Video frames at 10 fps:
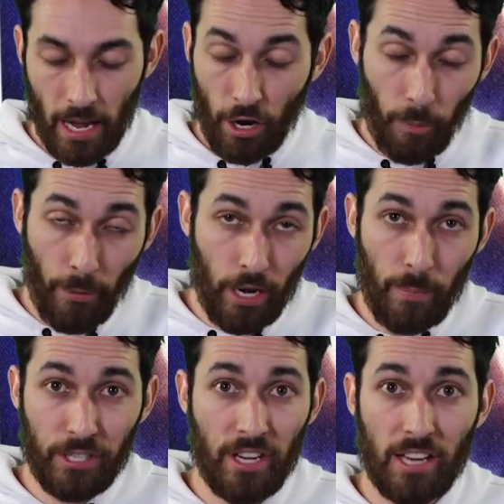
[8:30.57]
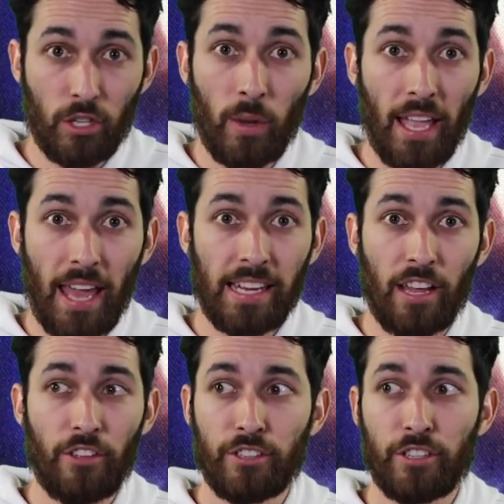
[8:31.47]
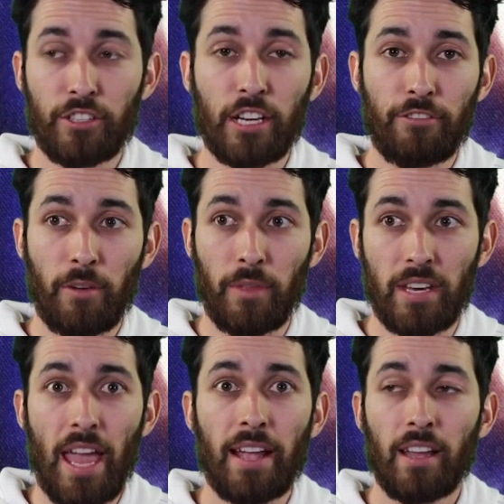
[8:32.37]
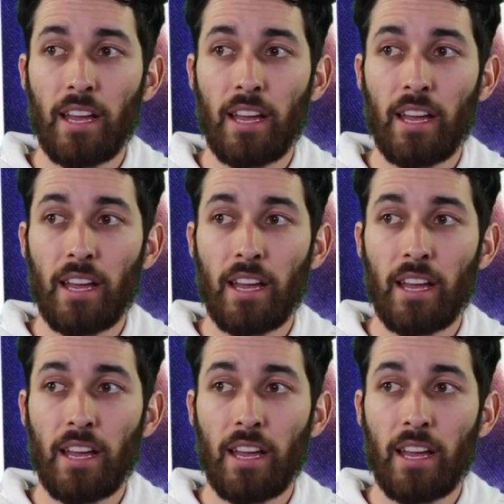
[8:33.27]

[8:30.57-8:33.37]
you're pretty much not doing any other searching from the deck.